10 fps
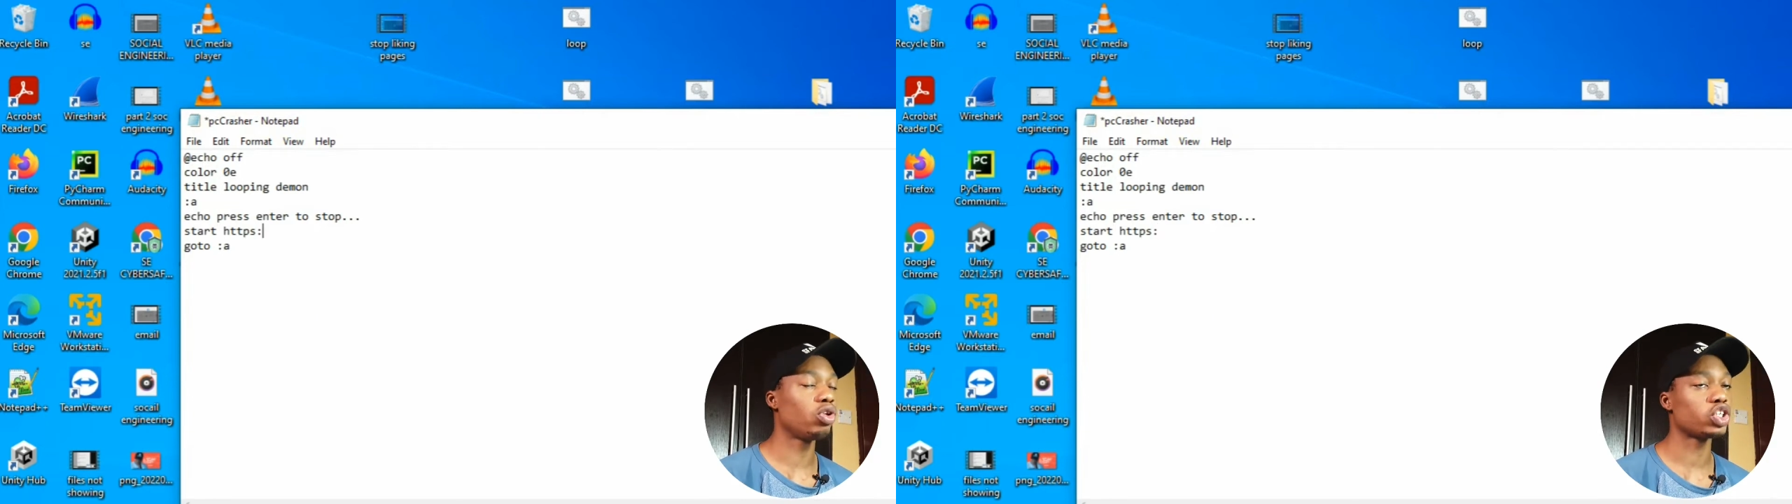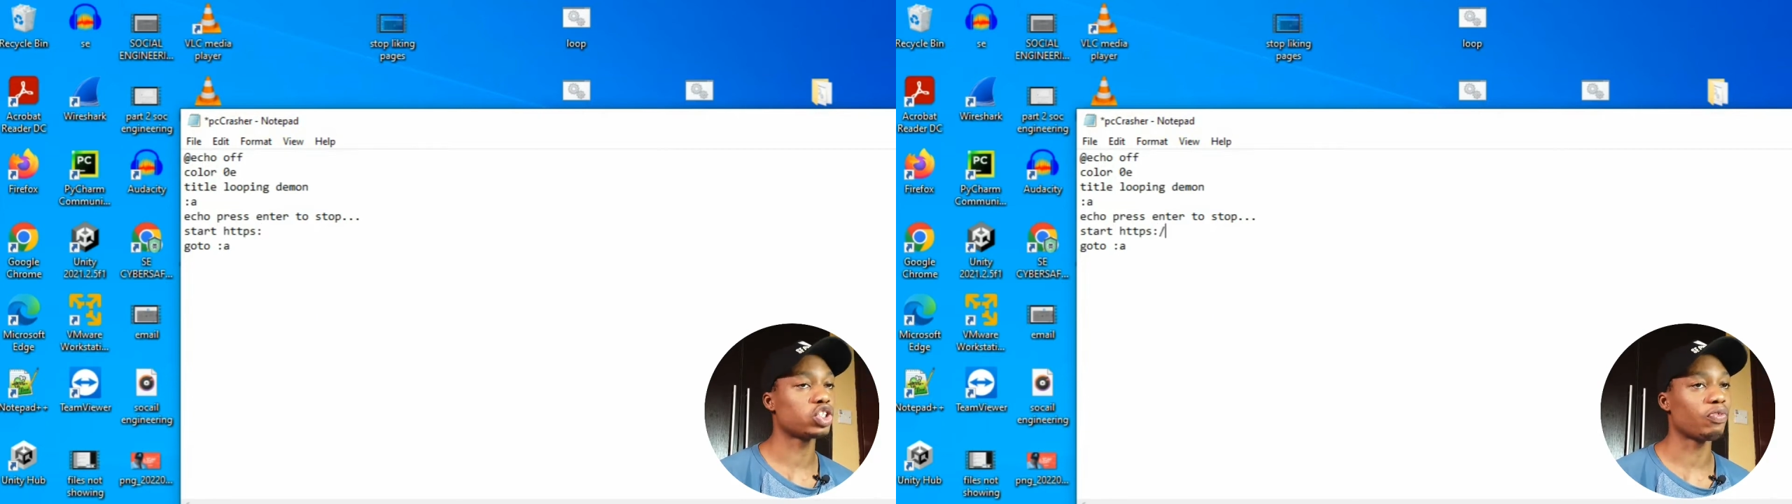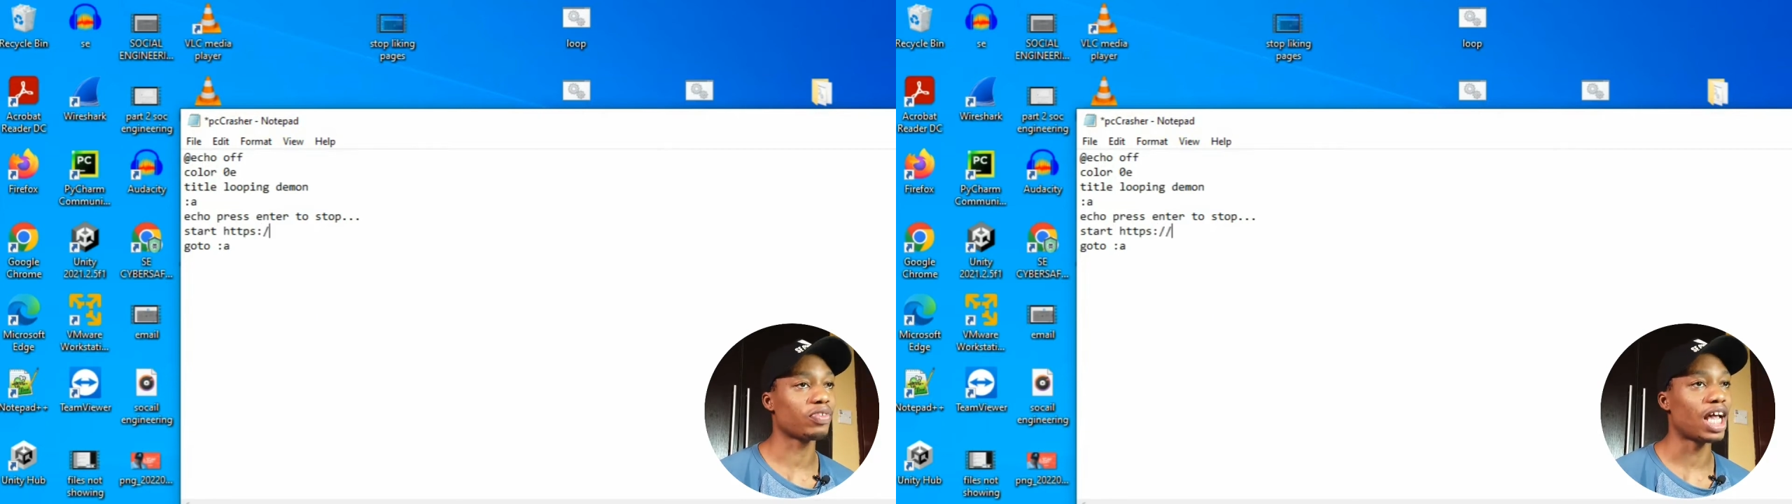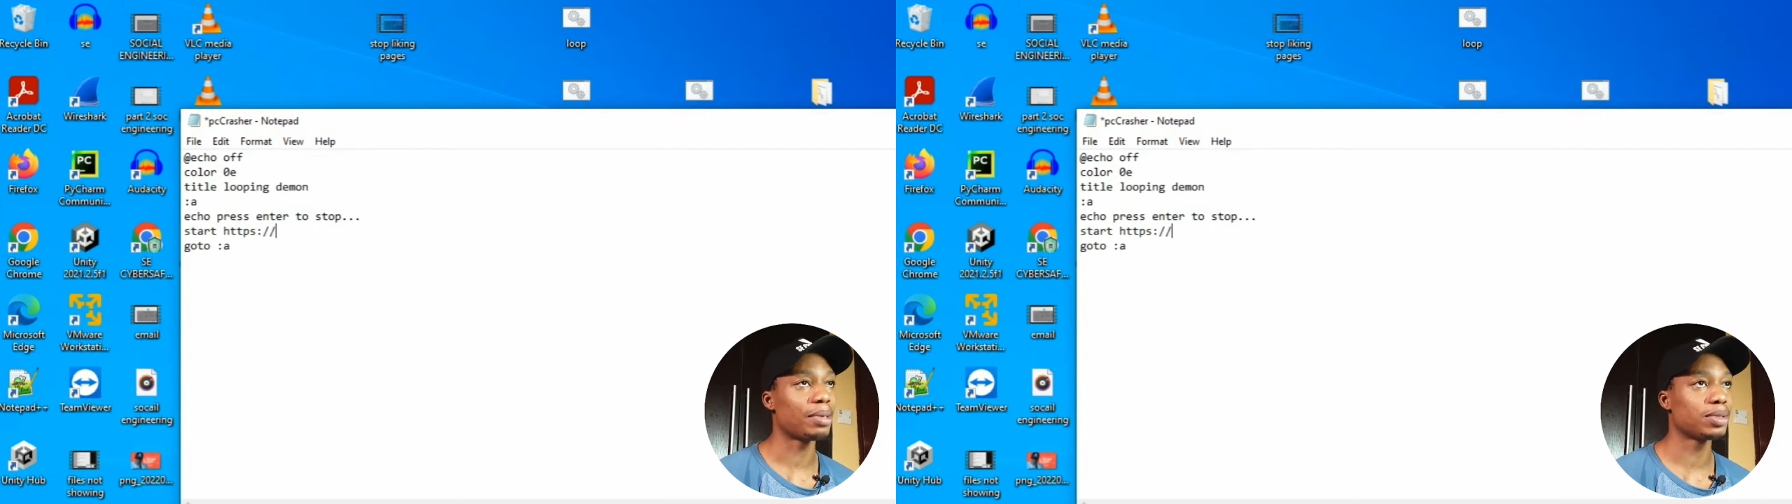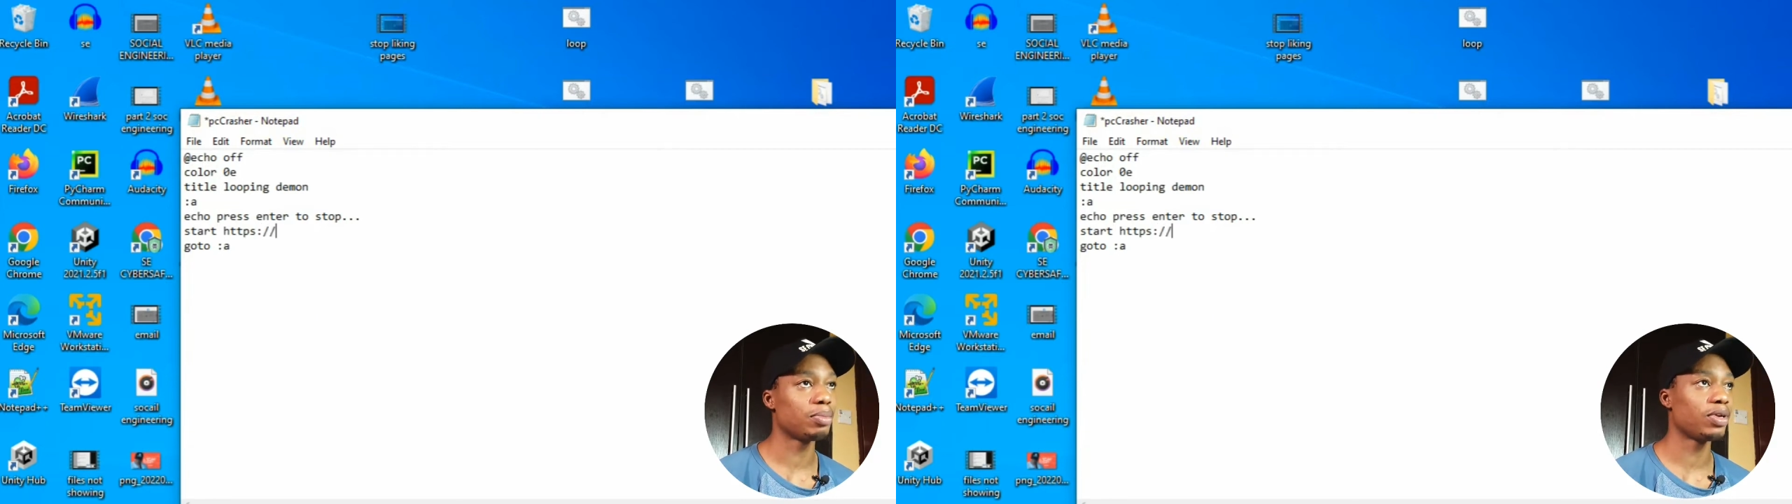lots of
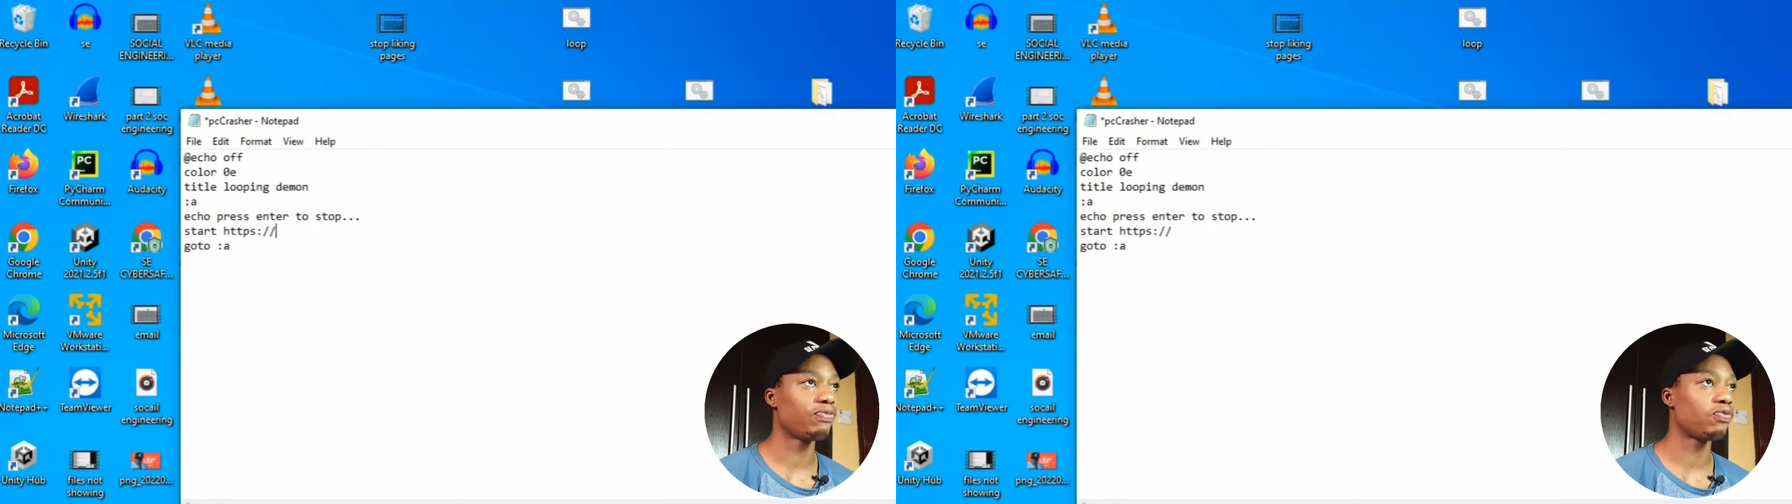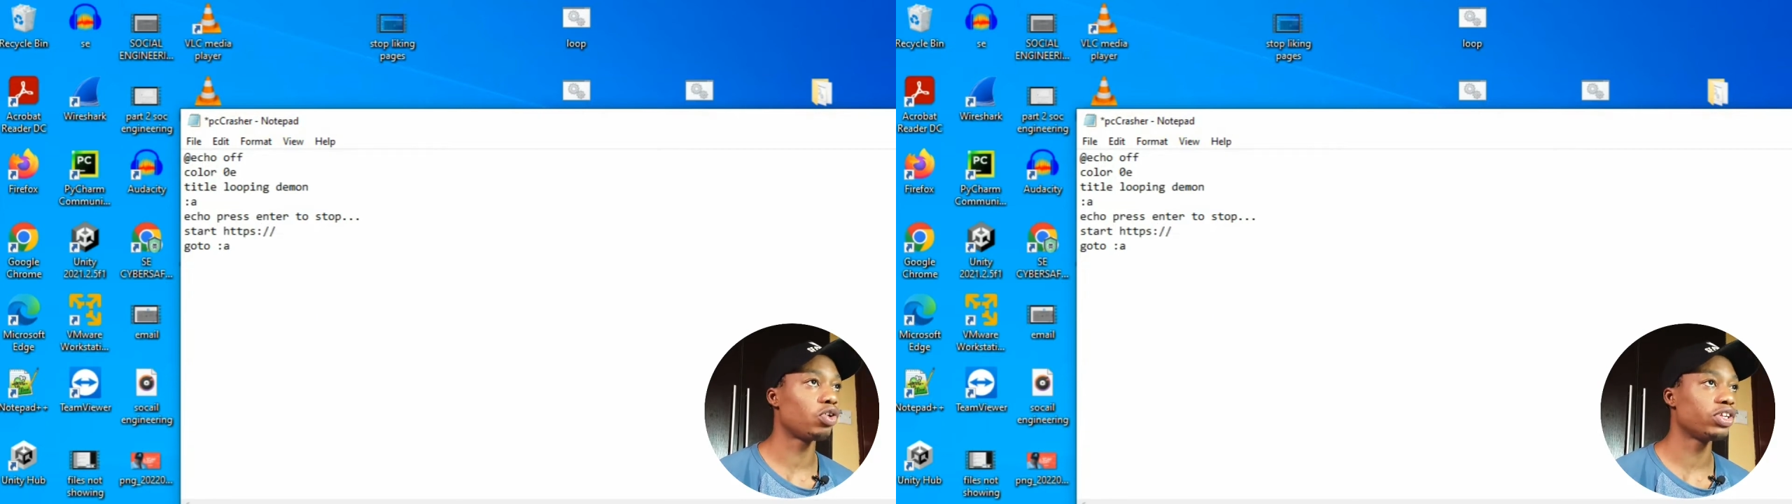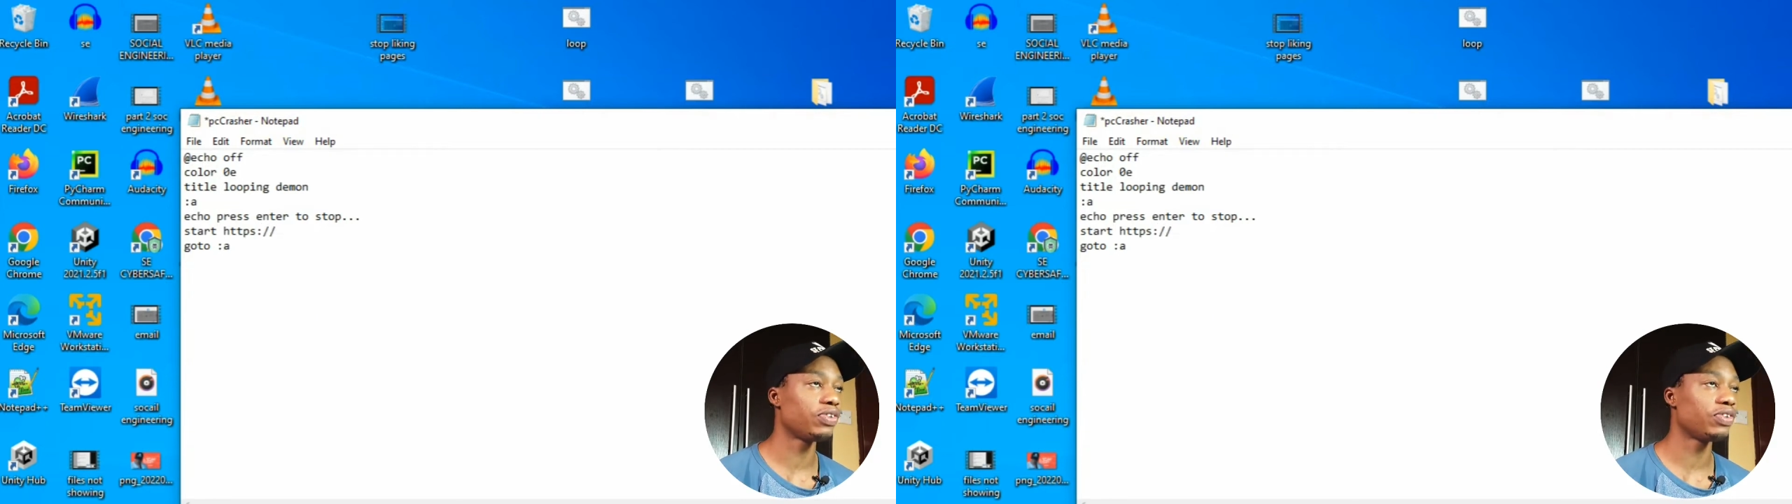tabs, maybe 4